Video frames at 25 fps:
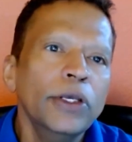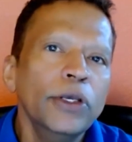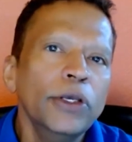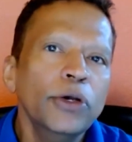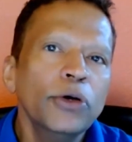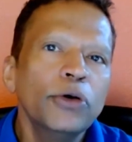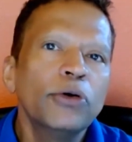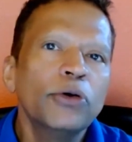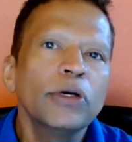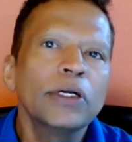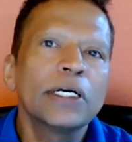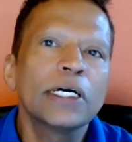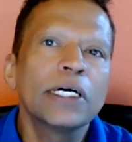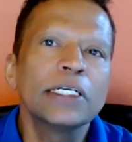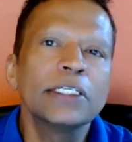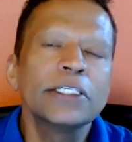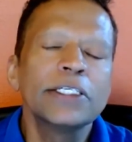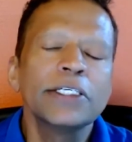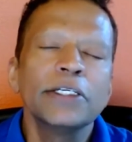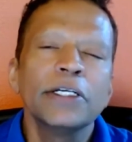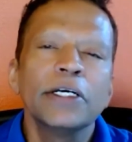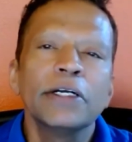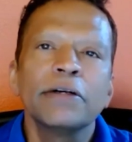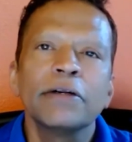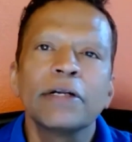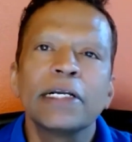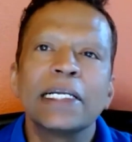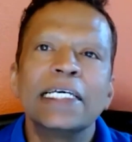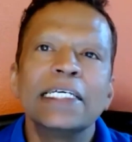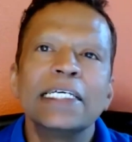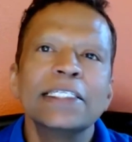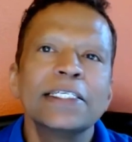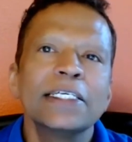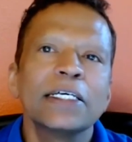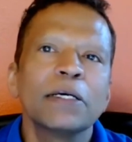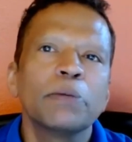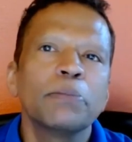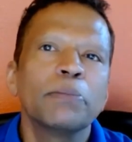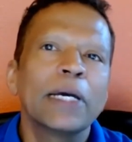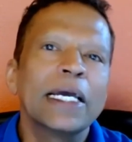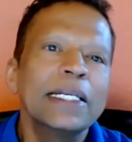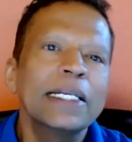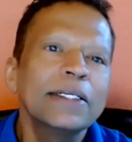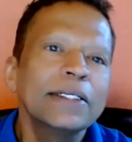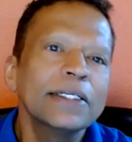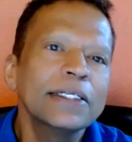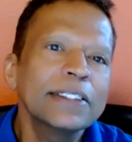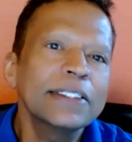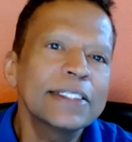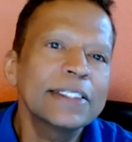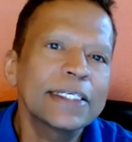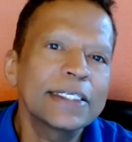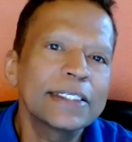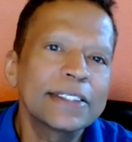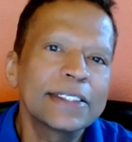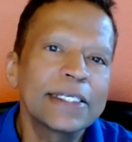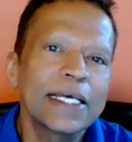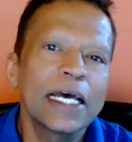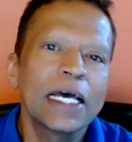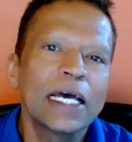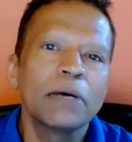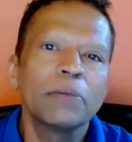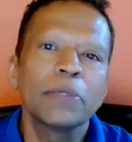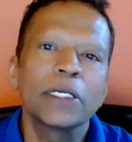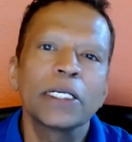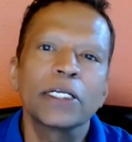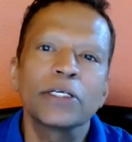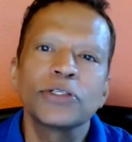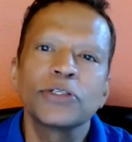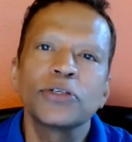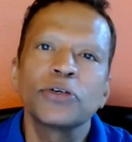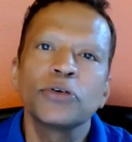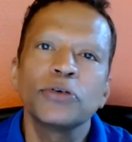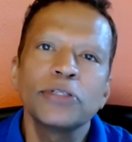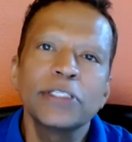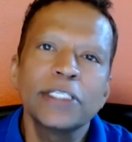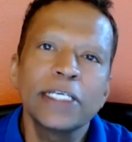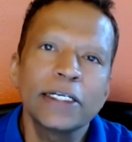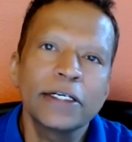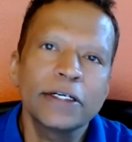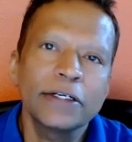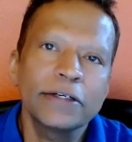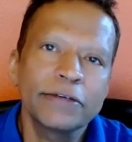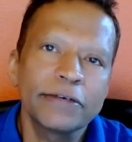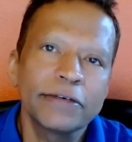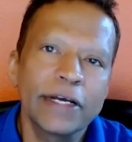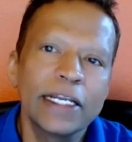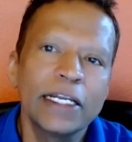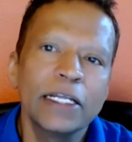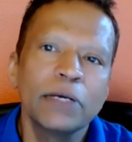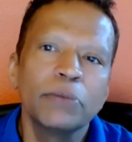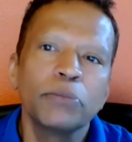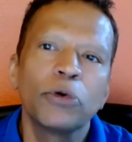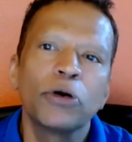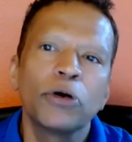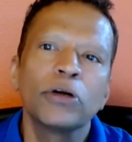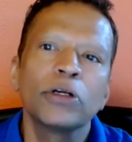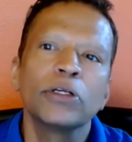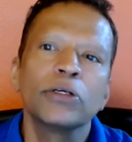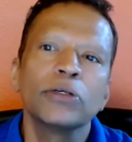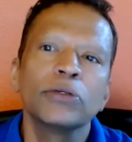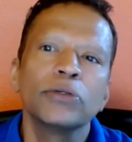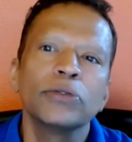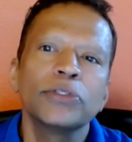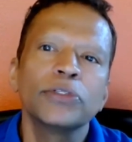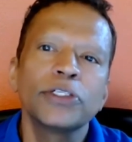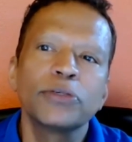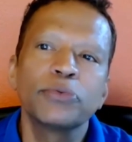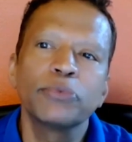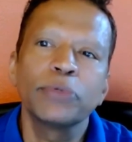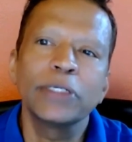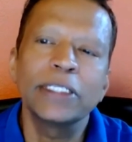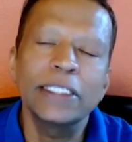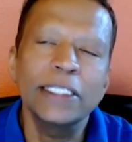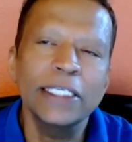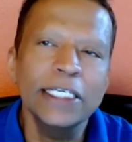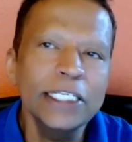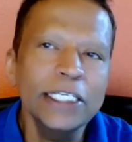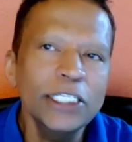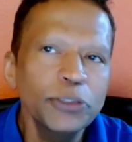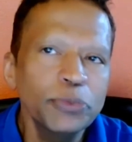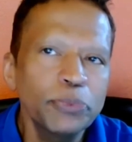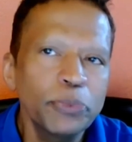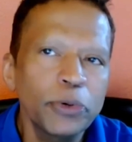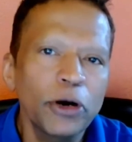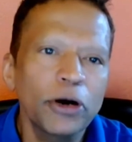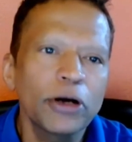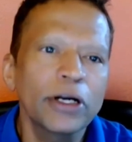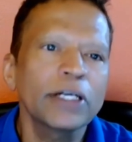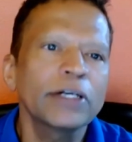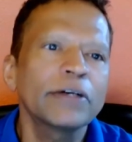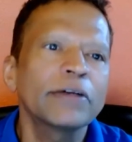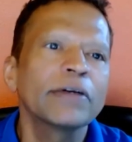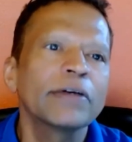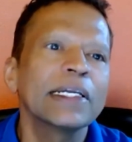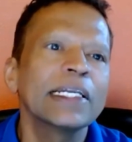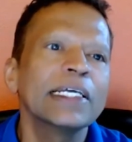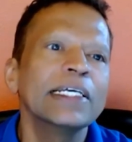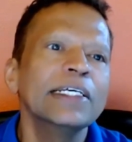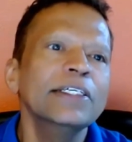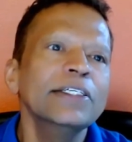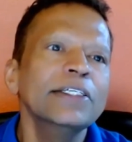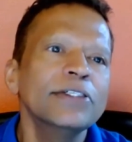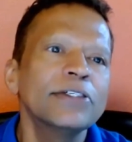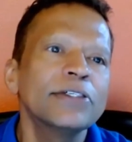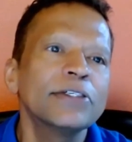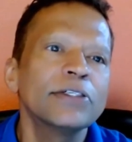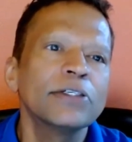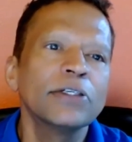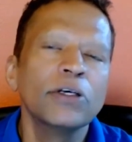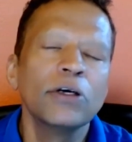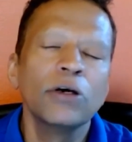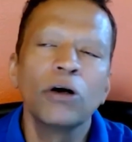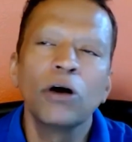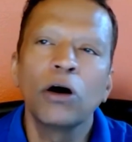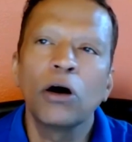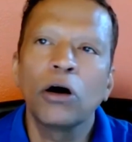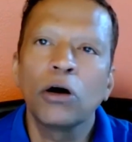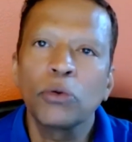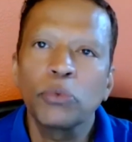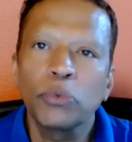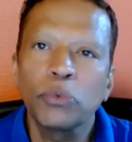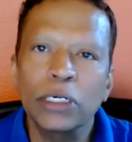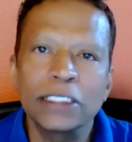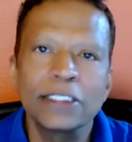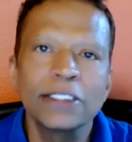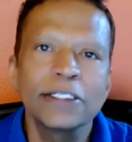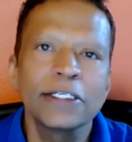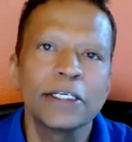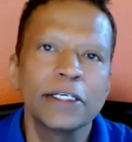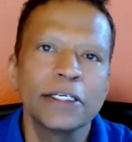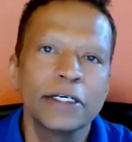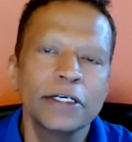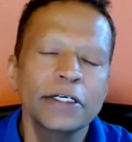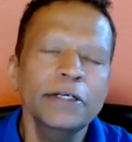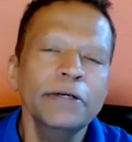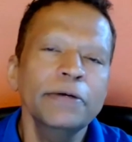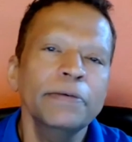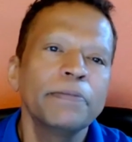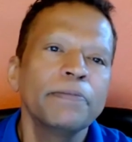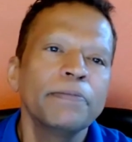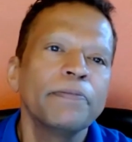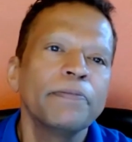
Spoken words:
You could consider releasing a maintenance exam and associated training modules with each product release or once a year.